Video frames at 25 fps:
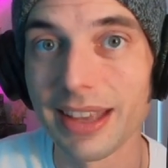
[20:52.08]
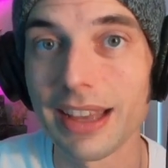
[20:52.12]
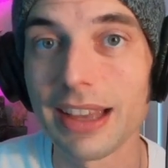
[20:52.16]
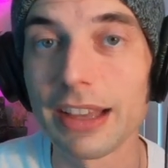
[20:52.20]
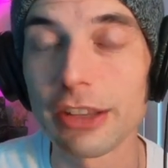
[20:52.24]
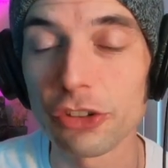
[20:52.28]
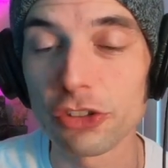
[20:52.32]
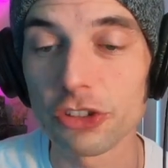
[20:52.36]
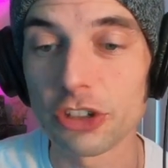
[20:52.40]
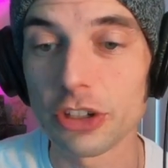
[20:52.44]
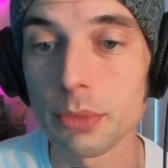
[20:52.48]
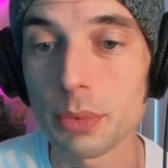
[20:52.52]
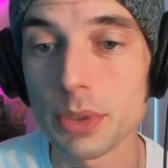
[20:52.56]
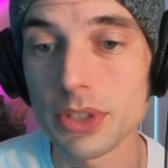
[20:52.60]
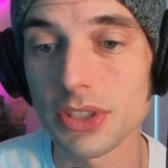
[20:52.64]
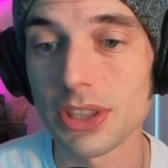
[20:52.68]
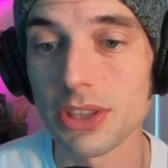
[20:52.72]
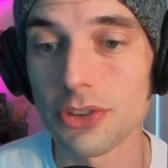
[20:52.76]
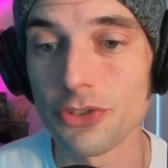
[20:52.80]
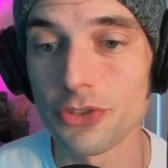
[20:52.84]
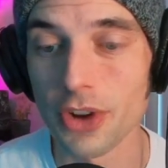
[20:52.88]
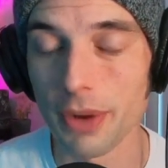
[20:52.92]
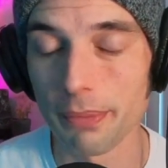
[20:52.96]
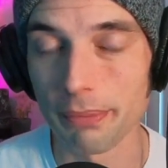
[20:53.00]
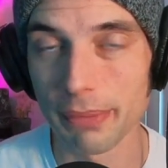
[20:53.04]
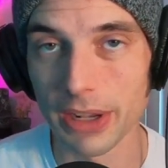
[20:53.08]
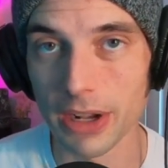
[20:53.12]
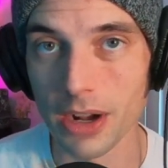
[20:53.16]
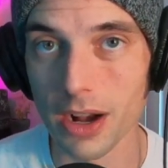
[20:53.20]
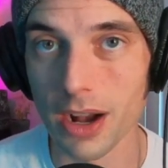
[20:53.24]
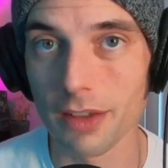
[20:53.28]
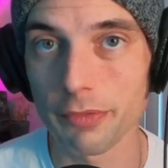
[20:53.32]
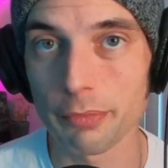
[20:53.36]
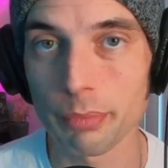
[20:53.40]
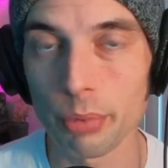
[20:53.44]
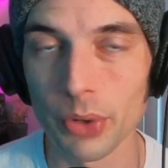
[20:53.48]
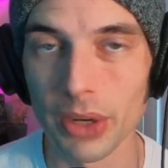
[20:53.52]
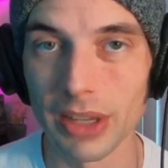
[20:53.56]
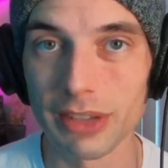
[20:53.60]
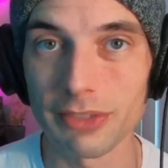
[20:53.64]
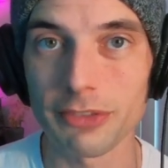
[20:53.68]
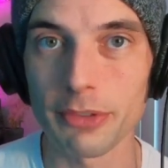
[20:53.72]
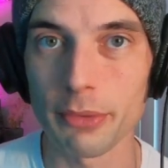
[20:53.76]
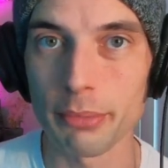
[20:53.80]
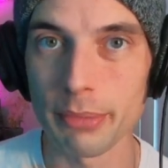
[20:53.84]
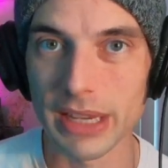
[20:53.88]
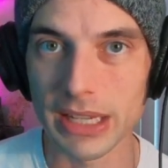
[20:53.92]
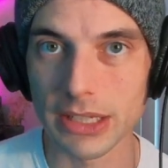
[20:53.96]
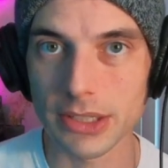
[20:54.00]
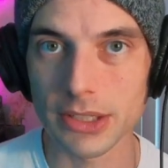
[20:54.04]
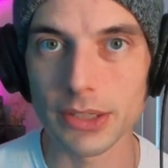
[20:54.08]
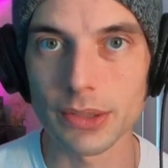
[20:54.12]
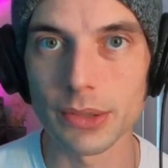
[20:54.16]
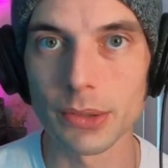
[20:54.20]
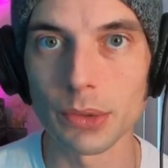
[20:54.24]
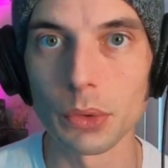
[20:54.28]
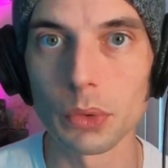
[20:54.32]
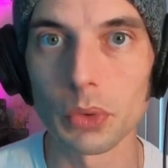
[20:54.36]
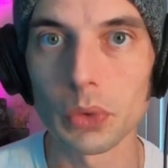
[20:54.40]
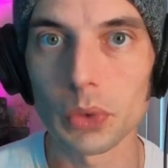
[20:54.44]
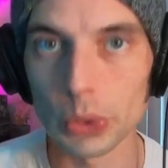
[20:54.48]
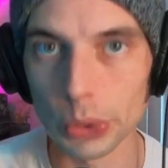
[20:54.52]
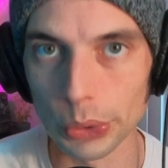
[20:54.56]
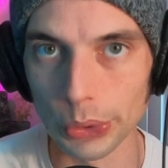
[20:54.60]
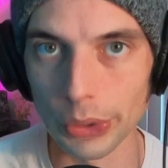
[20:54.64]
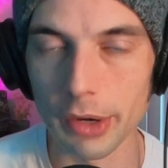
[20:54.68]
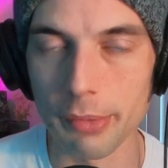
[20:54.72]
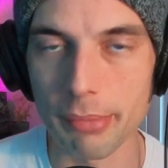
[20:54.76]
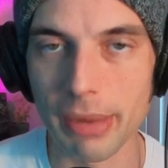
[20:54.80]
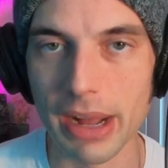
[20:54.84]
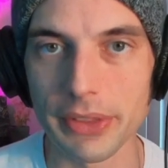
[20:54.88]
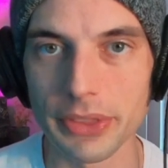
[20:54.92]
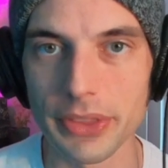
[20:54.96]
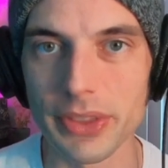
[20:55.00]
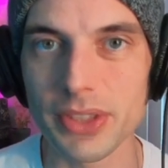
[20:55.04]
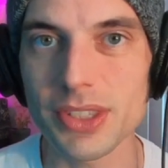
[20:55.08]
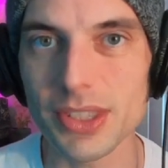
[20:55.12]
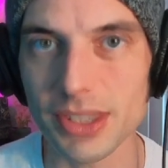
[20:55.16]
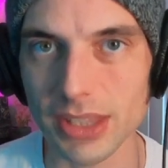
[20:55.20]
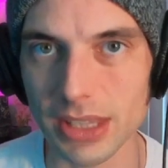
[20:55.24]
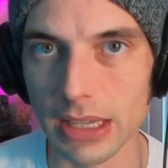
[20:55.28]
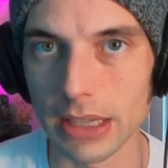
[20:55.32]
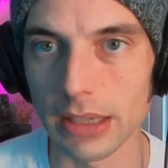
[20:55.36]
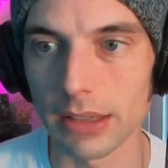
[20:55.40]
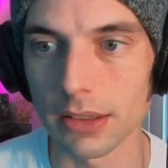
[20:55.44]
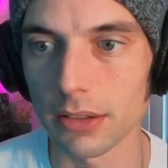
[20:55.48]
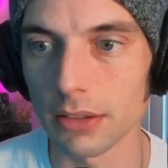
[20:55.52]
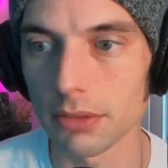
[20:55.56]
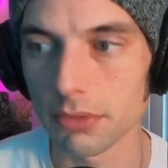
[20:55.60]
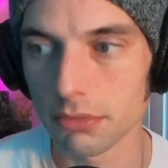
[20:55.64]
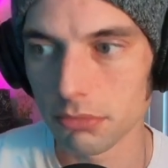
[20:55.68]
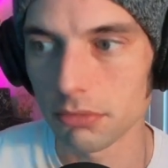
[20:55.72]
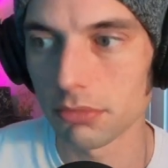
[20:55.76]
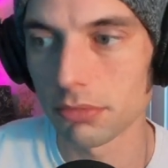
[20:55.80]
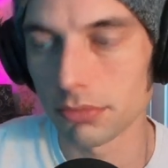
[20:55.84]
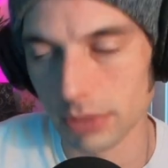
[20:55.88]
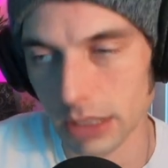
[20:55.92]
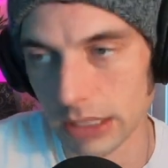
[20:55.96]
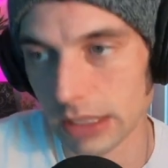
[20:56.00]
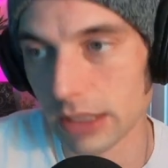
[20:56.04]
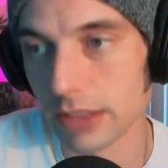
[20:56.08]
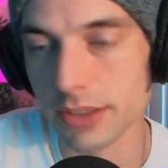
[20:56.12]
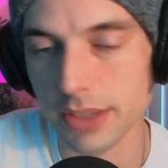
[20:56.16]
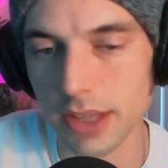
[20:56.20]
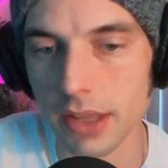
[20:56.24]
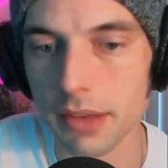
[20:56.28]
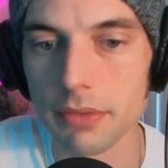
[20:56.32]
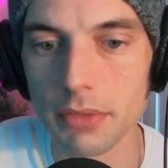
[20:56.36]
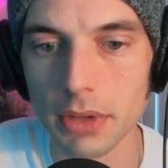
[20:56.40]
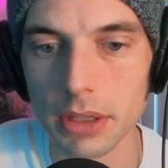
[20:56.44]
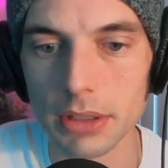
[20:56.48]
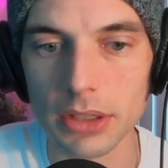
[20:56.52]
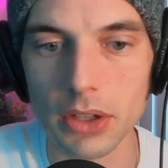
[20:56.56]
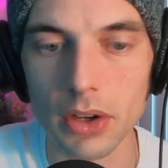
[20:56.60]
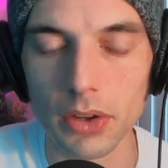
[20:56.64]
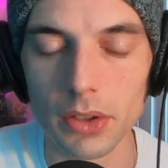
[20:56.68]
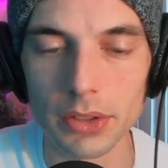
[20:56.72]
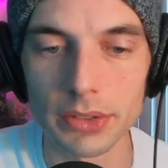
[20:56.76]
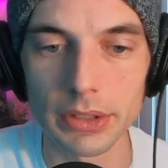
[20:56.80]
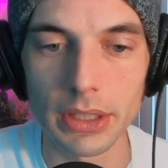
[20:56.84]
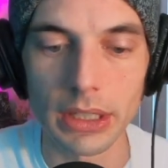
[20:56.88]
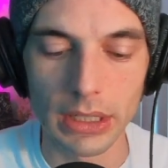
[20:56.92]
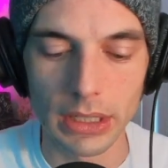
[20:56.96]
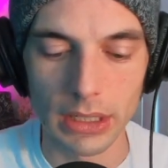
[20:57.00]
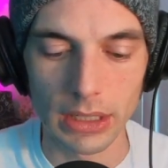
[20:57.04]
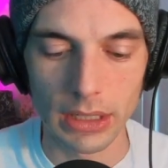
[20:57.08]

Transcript: she was the jumping off point for me to learn about this thing, like I said, called